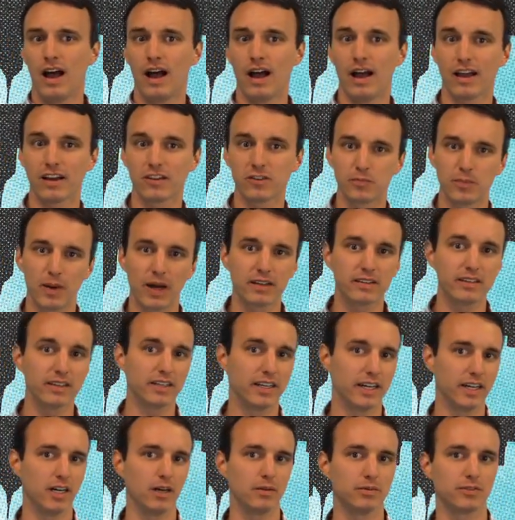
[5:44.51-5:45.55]
I expected
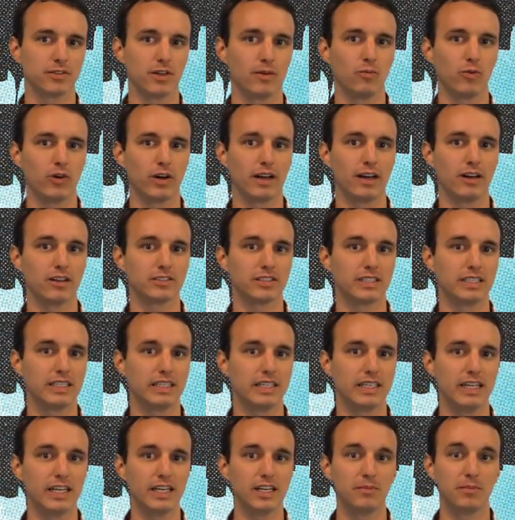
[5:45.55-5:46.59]
to help someone else in
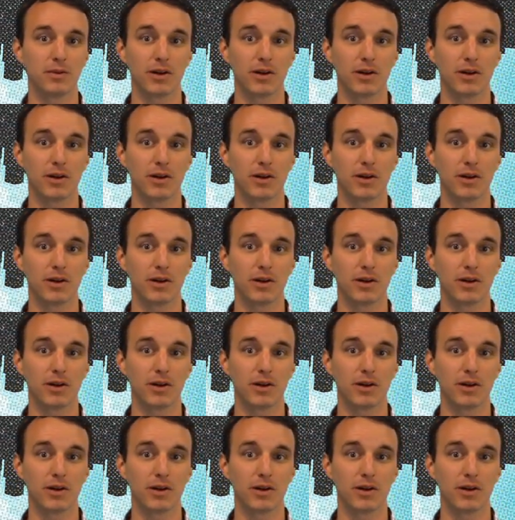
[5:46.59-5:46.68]
need,